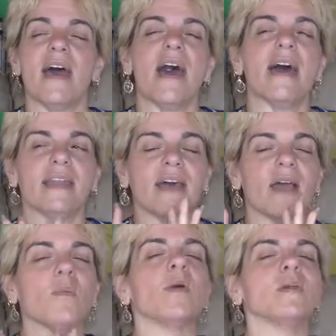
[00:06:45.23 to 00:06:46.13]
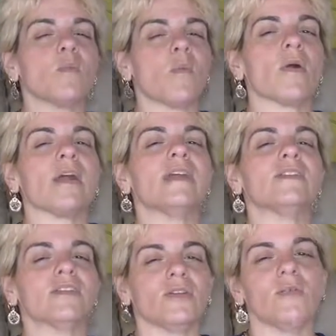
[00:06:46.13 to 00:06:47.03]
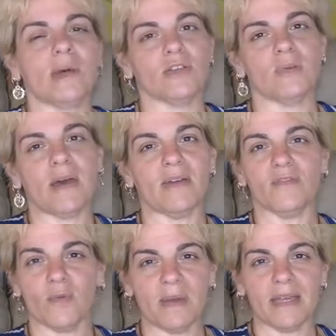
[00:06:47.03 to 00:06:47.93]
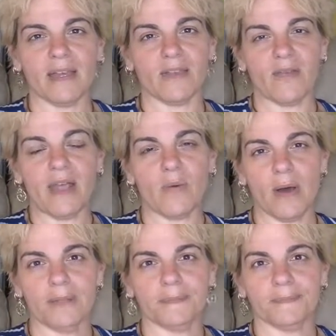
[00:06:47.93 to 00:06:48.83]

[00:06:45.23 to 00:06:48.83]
And I wouldn't worry too much about if you're picking the right one.